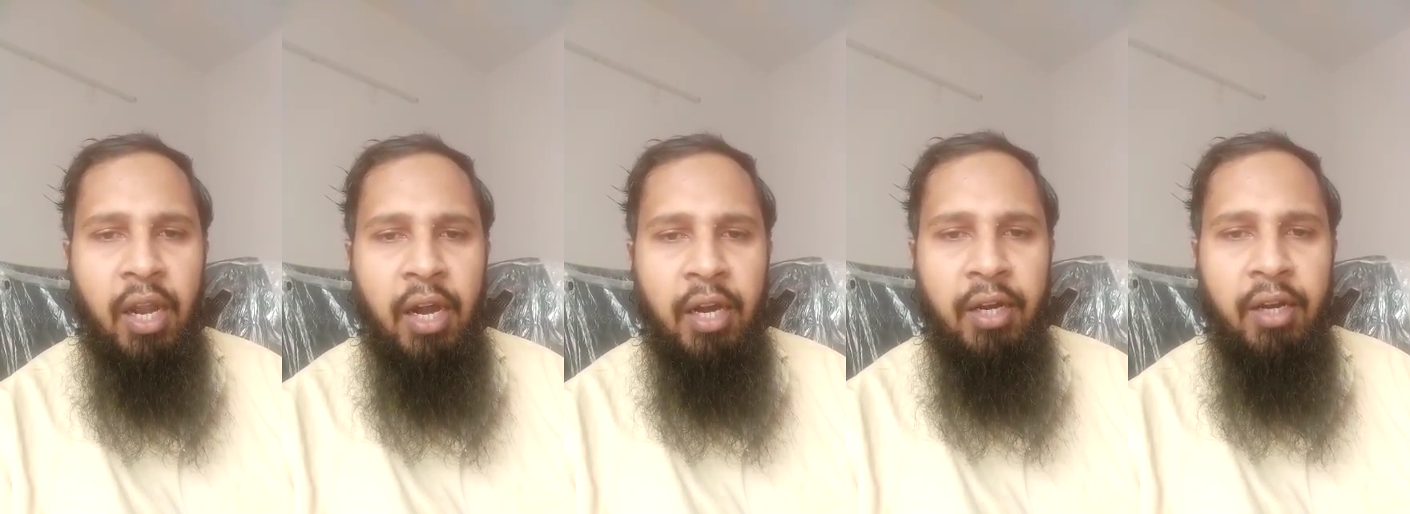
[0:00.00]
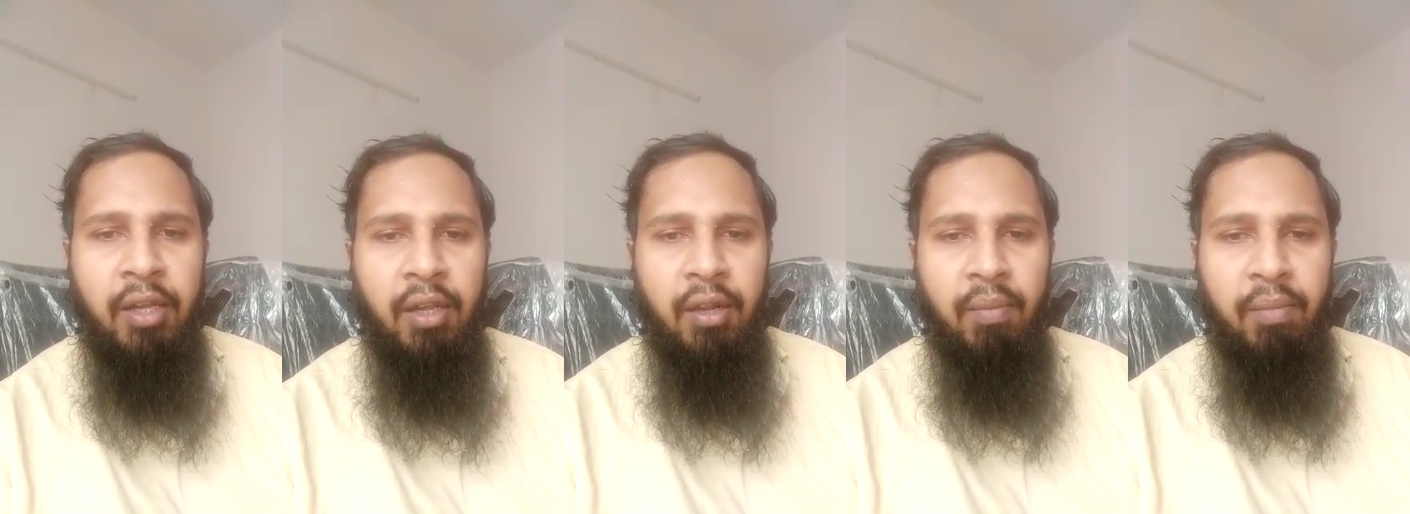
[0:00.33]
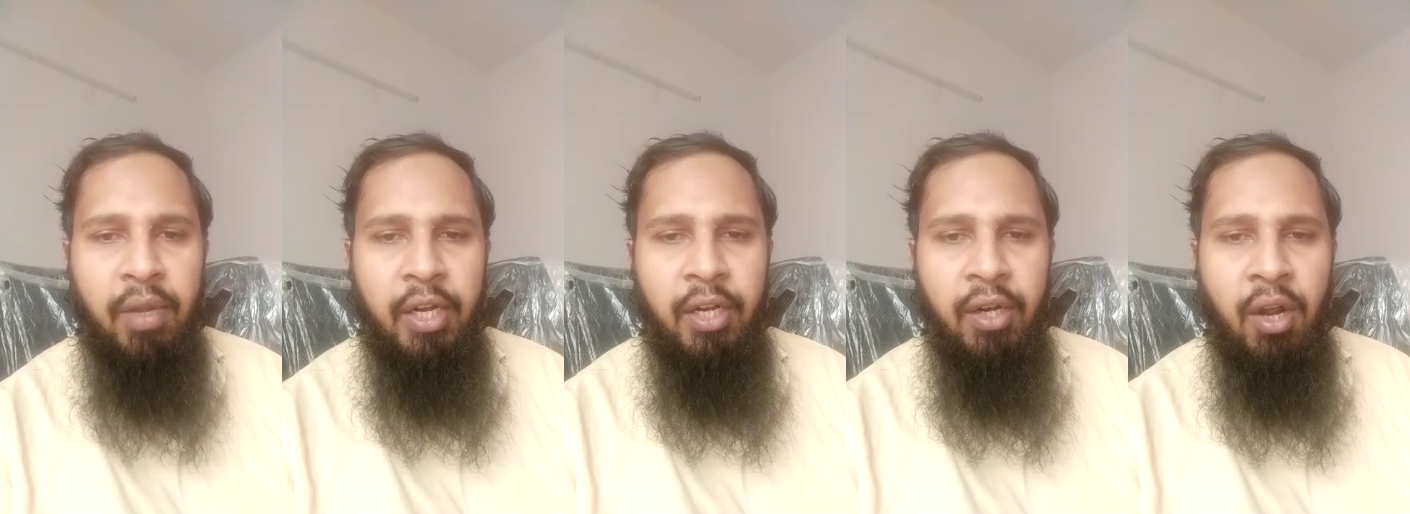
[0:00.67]
had
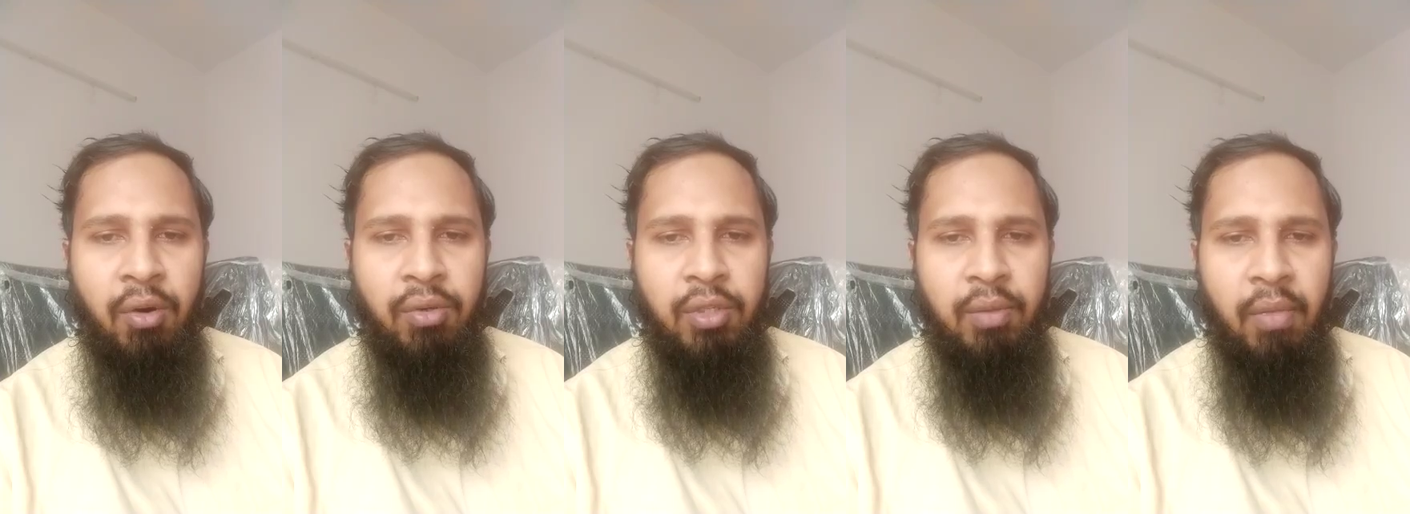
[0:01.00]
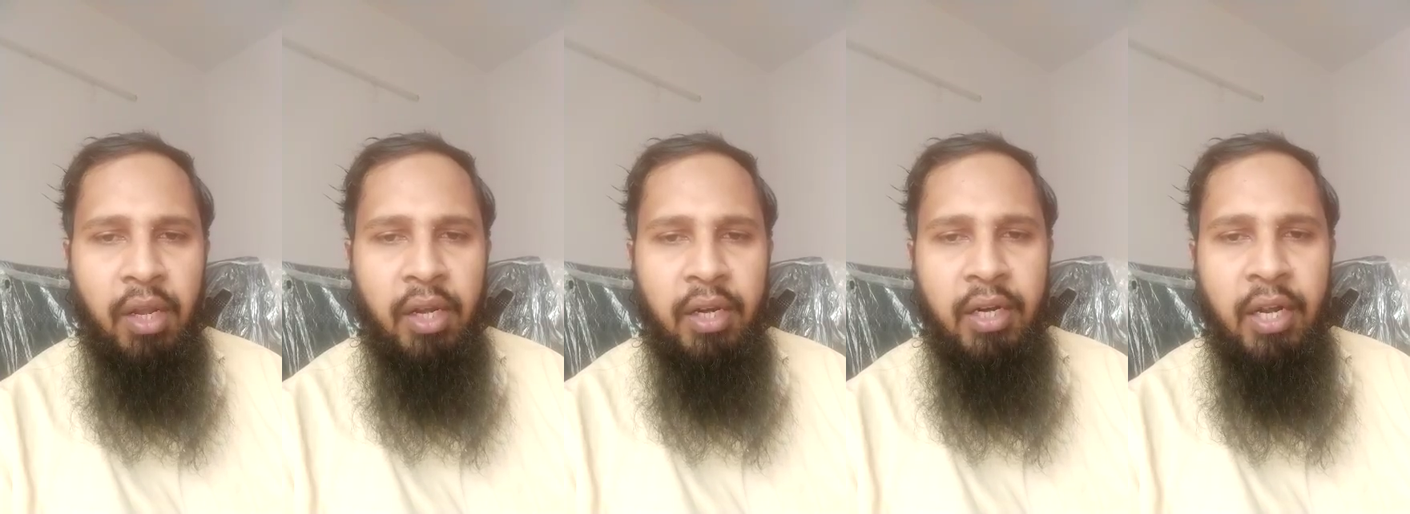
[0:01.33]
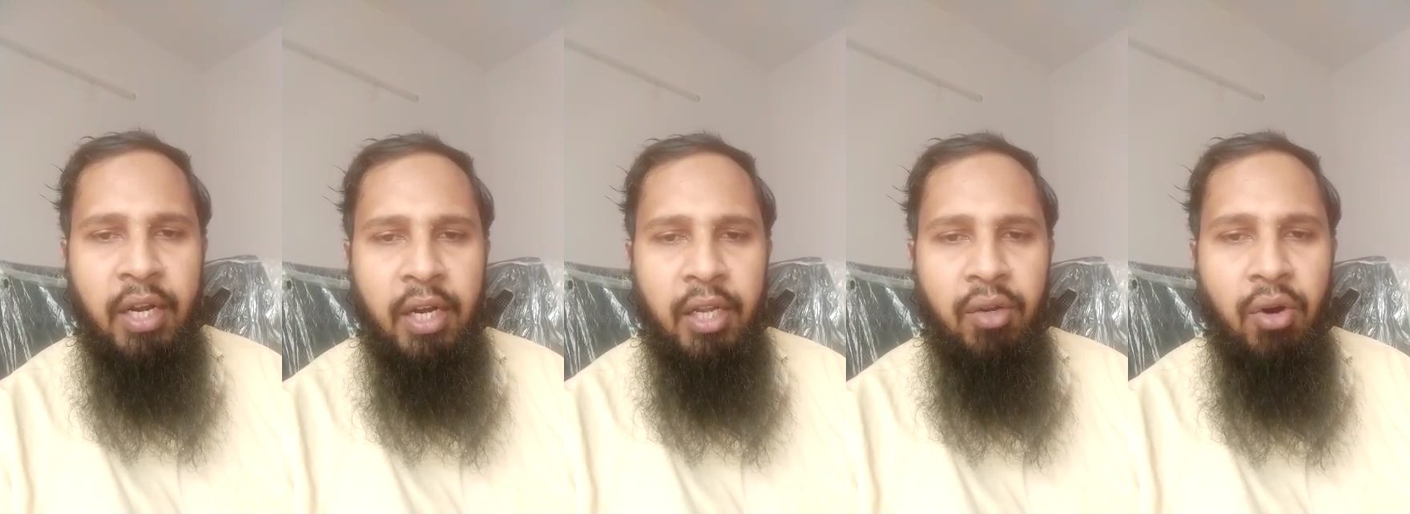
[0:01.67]
many doubts in my head
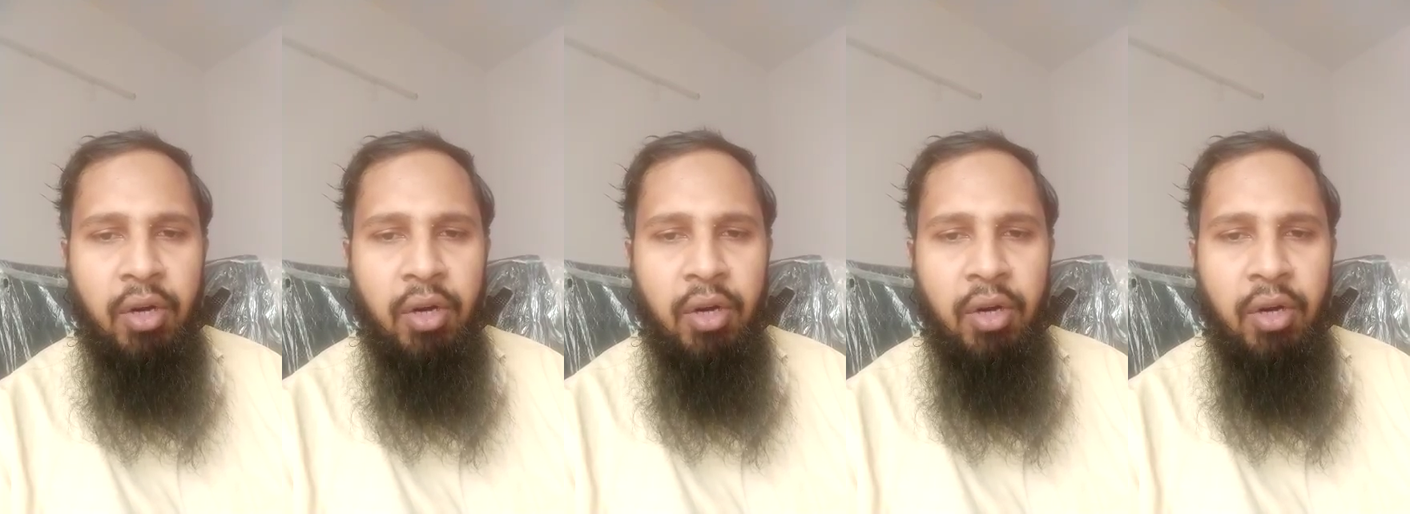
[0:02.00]
and I